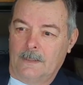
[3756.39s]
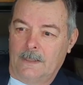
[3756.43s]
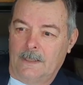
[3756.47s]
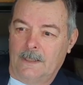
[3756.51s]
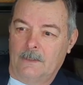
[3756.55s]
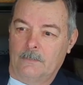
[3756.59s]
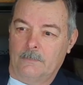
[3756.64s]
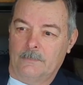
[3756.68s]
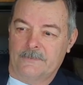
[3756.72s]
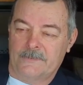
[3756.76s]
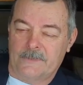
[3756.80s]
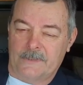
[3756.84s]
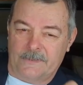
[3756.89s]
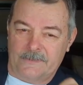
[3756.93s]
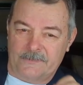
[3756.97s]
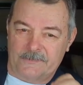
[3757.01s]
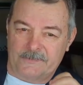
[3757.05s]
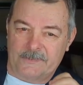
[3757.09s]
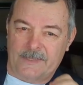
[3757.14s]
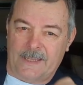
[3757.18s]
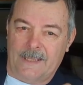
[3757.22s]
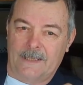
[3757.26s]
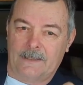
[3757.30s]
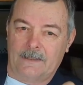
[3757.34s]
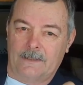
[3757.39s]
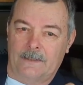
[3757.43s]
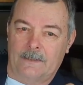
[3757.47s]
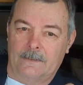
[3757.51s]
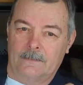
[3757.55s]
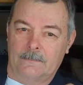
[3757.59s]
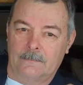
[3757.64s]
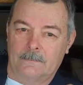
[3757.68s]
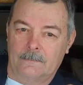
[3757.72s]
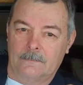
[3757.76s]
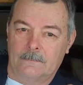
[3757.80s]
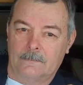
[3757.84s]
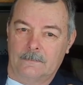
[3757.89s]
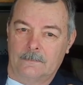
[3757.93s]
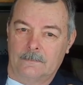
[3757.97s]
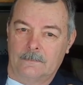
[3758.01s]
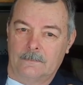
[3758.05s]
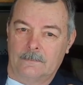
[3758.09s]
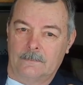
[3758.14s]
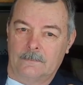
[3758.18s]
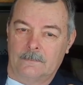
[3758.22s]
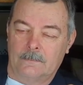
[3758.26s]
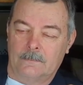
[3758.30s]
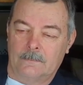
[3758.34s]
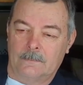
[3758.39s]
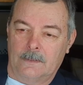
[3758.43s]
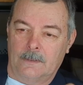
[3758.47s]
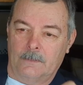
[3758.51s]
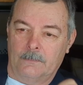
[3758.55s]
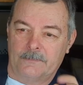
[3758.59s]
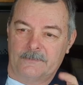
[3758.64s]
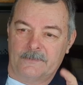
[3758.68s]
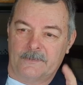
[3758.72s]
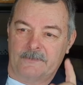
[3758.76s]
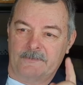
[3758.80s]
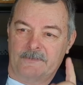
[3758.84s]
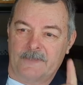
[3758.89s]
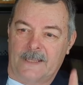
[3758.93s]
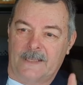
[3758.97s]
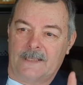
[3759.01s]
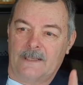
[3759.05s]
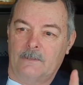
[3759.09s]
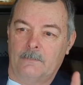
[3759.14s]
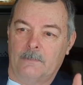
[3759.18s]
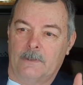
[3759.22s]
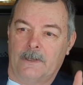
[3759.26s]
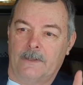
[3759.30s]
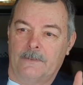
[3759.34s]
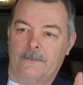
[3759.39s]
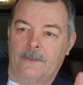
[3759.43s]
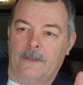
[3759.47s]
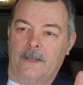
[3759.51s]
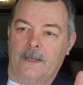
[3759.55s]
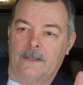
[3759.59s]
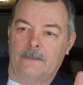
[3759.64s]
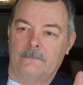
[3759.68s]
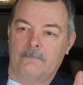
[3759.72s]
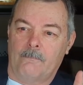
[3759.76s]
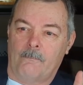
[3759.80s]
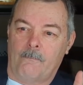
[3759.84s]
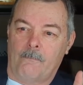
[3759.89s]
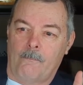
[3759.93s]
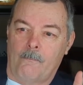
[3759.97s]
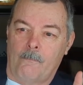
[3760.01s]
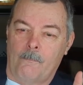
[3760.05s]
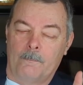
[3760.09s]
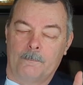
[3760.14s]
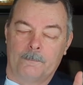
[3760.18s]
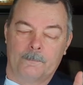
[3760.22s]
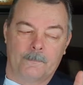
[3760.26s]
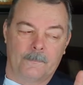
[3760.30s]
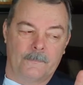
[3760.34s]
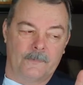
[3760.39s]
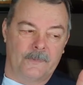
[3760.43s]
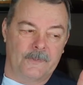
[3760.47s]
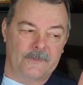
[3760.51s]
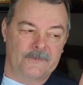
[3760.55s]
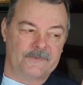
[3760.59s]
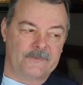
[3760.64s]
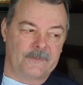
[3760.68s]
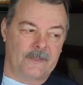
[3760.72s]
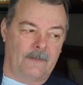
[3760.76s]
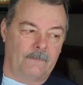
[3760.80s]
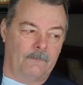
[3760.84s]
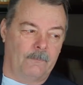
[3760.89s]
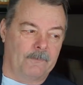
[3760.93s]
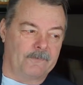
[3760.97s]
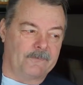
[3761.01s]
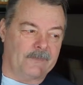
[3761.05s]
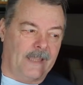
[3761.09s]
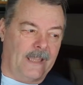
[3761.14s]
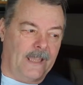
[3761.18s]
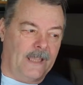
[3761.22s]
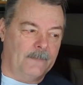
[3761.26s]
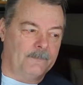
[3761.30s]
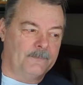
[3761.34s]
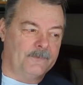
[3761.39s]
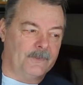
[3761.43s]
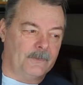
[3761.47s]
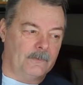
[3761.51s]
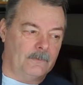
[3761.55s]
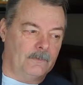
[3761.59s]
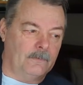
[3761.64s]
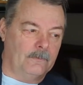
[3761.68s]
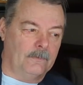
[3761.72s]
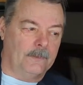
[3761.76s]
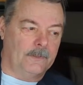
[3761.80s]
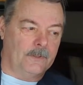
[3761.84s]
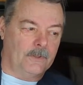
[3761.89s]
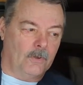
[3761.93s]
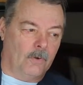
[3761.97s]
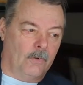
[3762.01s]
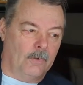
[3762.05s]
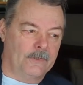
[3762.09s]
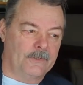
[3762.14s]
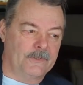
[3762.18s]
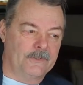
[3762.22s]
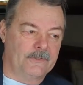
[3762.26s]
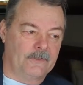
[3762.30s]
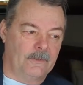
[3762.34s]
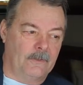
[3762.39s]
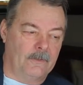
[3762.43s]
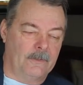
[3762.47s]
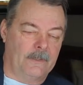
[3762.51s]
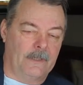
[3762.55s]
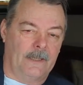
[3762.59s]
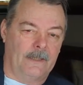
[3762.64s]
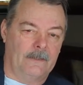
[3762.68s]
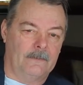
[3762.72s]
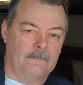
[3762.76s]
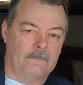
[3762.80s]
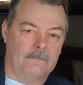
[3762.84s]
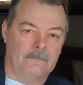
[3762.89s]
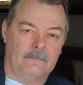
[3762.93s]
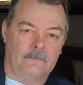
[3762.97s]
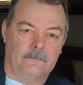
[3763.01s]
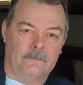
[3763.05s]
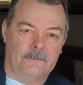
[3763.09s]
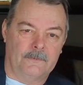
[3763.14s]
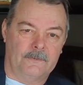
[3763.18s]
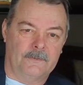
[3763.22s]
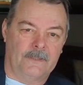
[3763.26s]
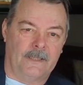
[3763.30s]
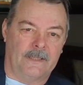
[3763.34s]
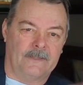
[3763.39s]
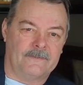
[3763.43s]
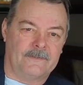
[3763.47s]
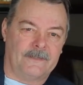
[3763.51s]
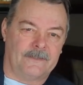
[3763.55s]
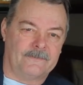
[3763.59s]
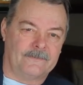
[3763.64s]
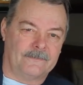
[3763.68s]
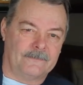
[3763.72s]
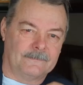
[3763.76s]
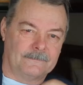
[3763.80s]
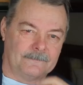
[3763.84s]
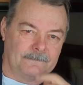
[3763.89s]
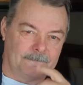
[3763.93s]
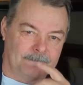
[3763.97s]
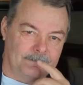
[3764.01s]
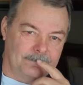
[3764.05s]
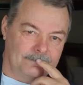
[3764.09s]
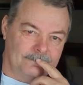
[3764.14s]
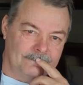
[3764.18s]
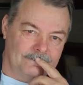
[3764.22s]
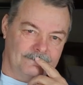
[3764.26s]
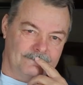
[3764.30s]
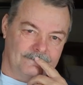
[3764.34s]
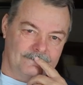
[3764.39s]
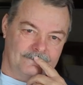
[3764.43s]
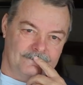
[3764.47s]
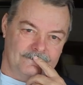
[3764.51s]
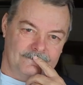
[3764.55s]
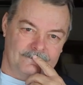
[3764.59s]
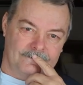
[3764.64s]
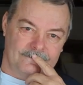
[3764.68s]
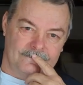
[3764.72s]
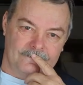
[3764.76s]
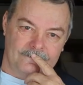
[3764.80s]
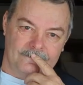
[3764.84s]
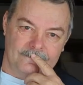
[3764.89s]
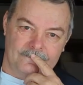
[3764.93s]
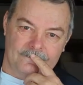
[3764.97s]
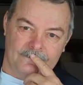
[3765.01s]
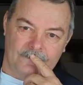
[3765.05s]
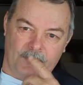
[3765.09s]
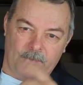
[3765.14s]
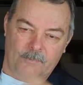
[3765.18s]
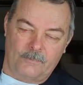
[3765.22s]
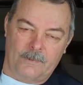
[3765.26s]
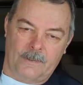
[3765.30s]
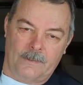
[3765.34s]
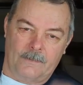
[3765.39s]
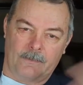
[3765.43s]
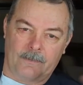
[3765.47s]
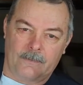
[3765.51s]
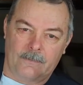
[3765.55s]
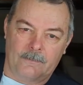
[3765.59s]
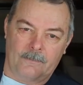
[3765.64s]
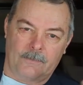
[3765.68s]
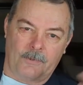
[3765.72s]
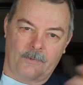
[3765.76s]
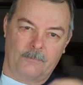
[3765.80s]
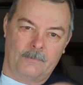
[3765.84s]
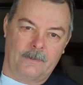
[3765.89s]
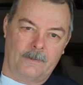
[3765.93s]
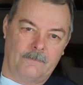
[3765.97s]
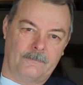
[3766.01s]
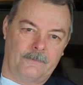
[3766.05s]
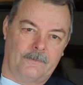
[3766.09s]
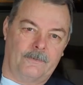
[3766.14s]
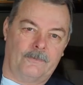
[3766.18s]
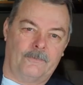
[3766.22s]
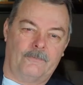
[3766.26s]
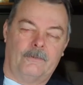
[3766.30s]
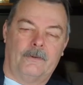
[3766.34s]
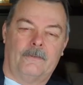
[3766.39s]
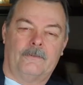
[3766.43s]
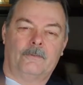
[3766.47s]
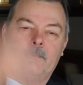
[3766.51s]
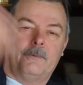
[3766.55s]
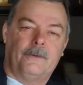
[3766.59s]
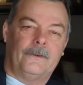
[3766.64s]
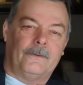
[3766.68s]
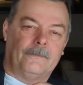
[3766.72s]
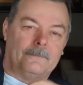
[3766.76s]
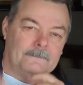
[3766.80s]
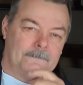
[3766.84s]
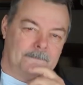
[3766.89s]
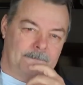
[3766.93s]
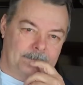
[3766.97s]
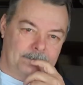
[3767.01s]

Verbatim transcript: And it was exactly, it was exactly what I thought. The stuff was absolutely gorgeous to look at, tasteless. Threw it out of the, threw it out, threw it out the window.